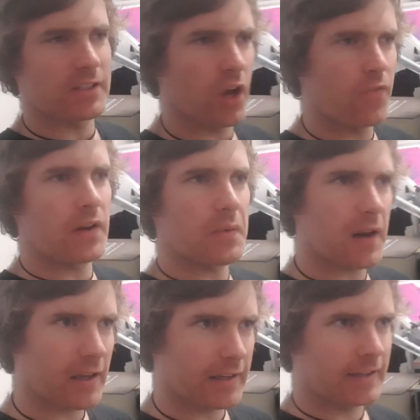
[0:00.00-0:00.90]
Hopefully, when
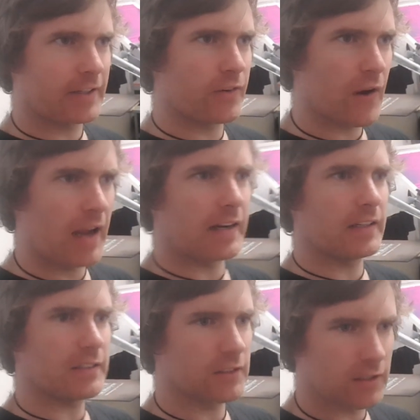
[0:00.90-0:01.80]
I create
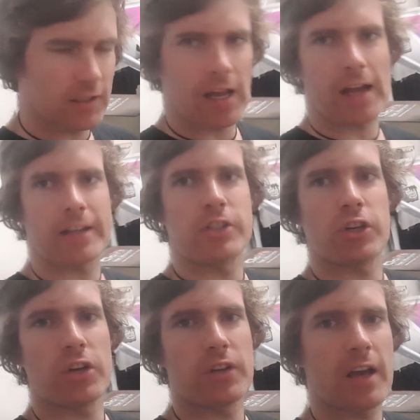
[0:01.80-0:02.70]
it, I can show
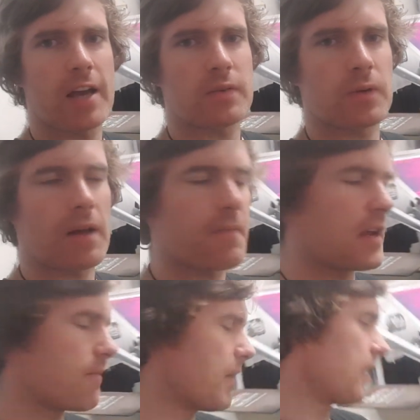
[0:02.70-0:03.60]
you guys what I
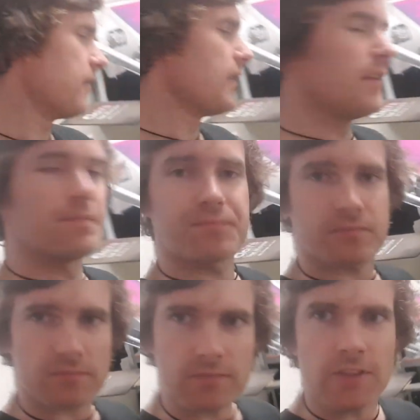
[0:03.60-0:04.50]
mean. But
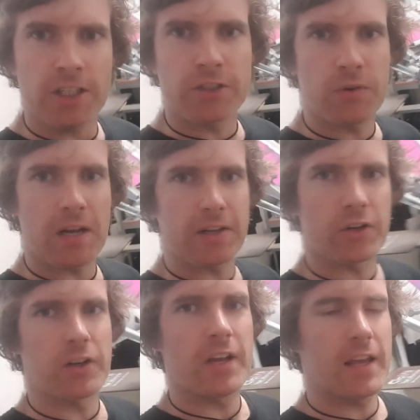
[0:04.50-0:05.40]
it's really
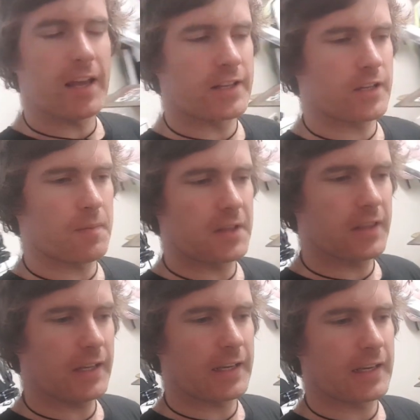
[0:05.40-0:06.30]
good. And so I've been
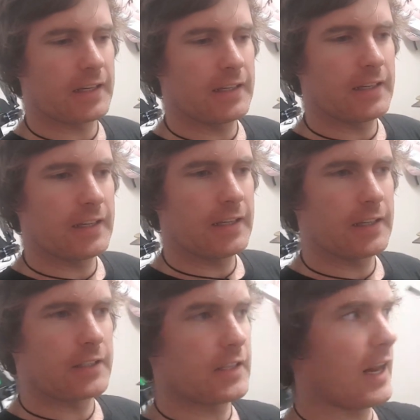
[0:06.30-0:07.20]
thinking,
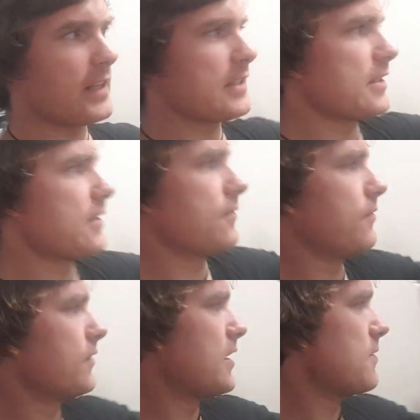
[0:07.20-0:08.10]
because the lasers, there's